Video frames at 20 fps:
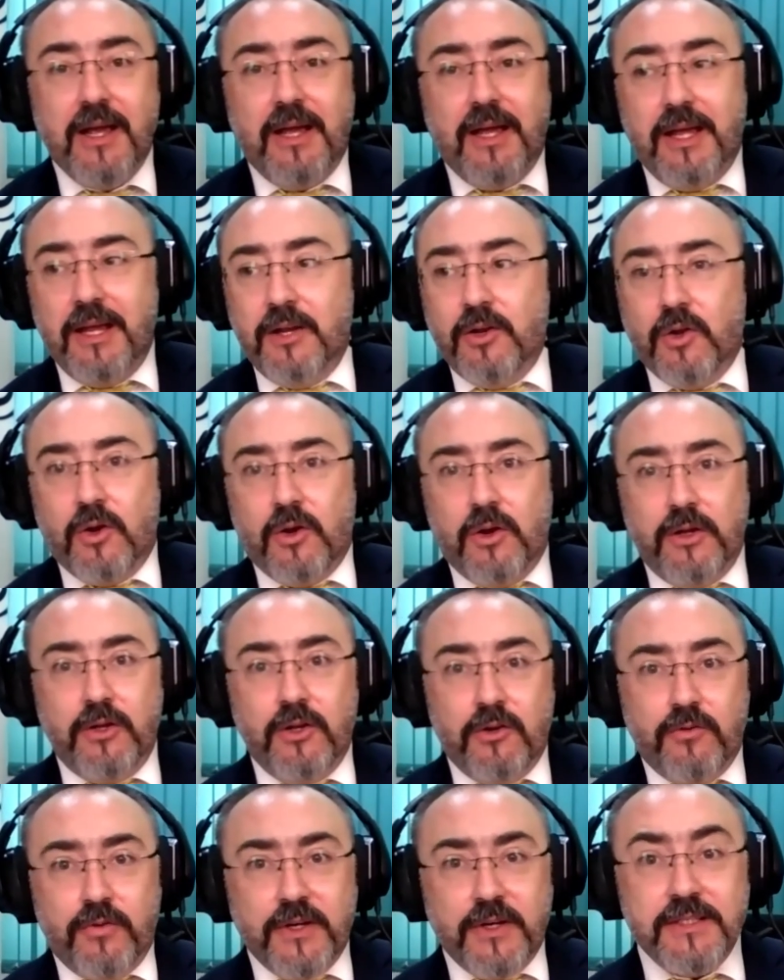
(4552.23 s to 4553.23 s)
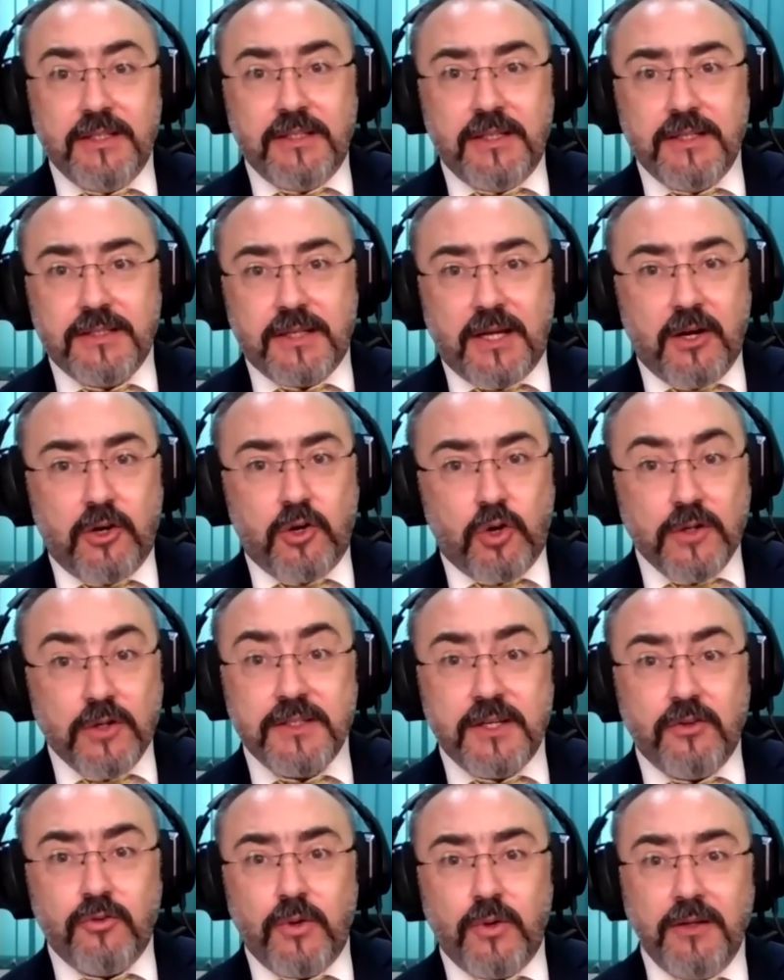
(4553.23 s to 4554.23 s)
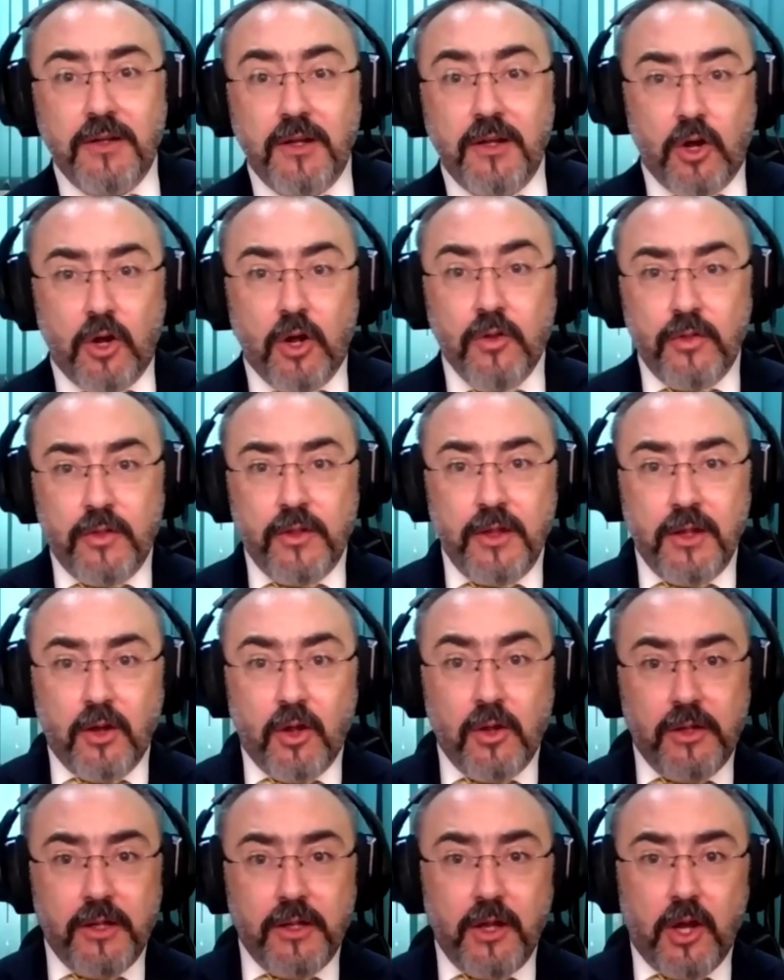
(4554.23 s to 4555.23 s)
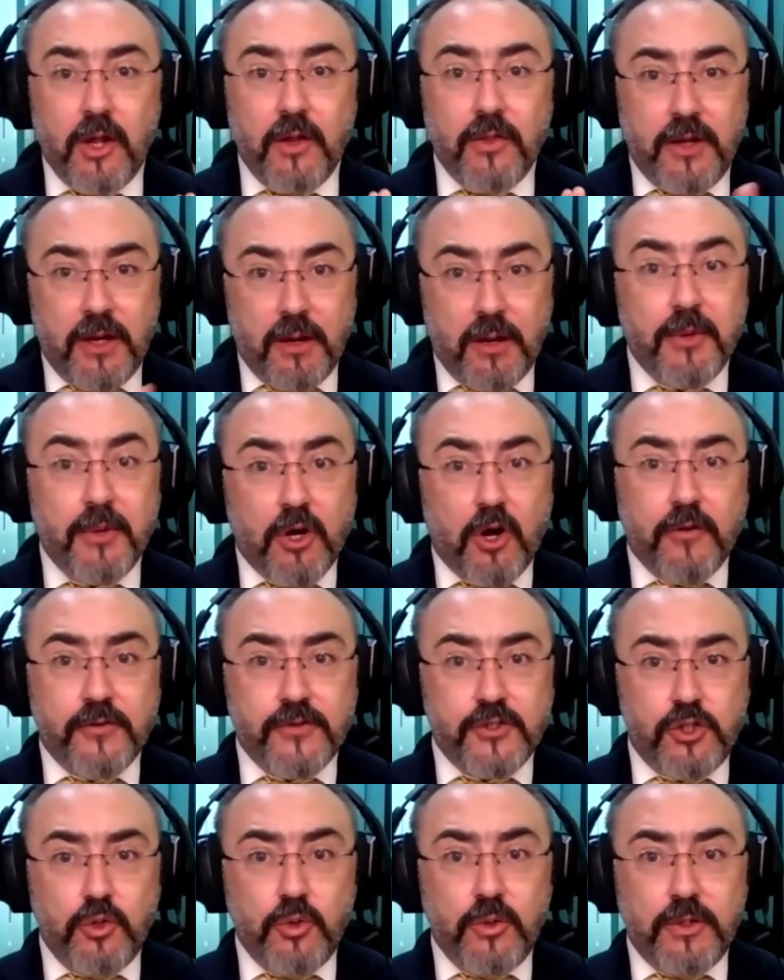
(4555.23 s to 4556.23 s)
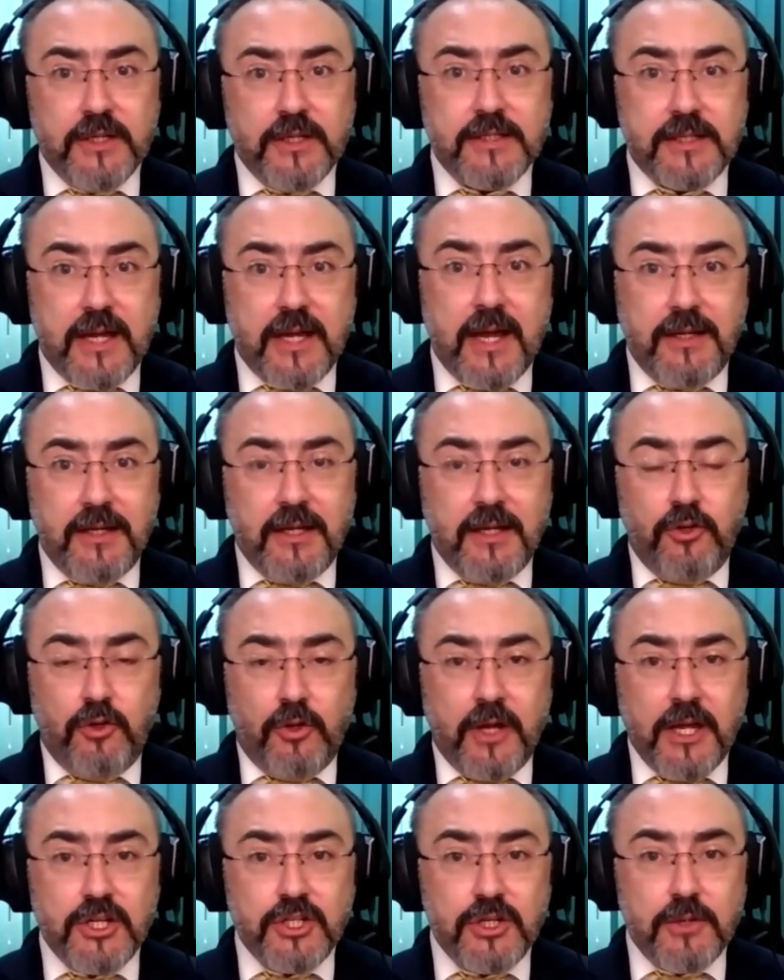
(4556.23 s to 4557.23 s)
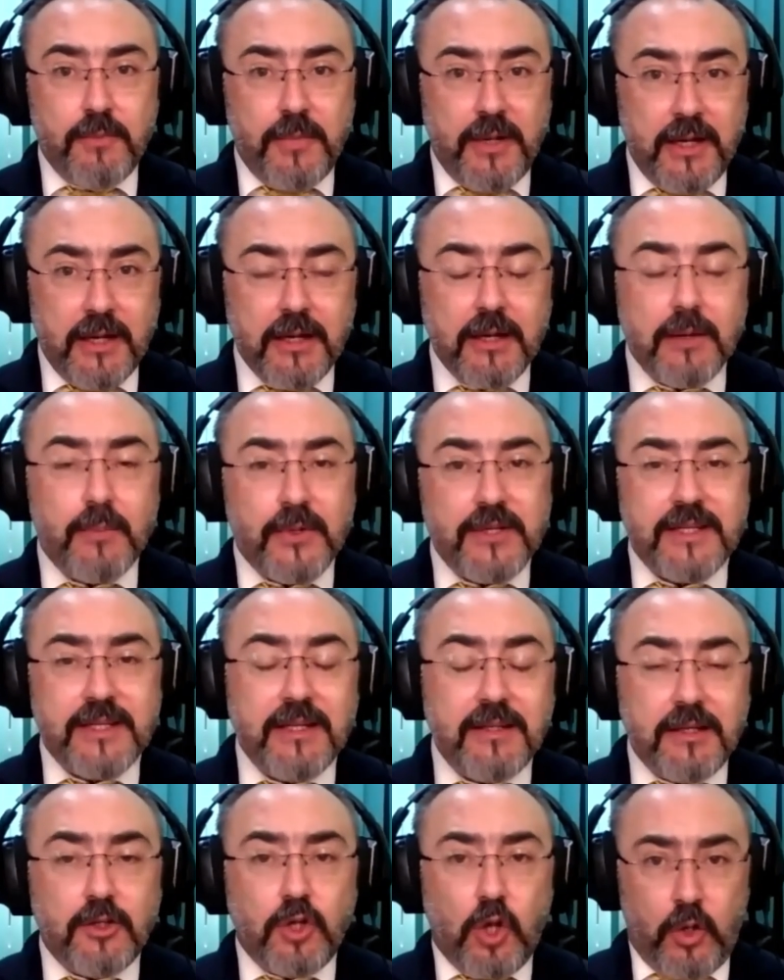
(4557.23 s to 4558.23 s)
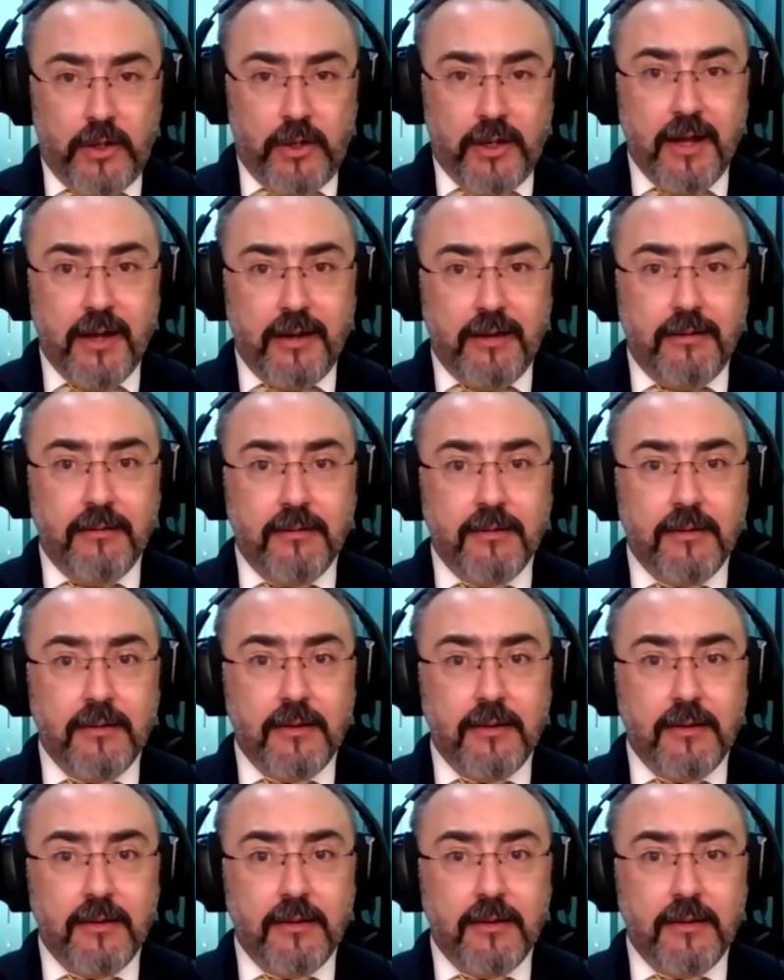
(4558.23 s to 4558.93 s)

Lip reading: And universities are concentrating only on the number of students and education being presented online.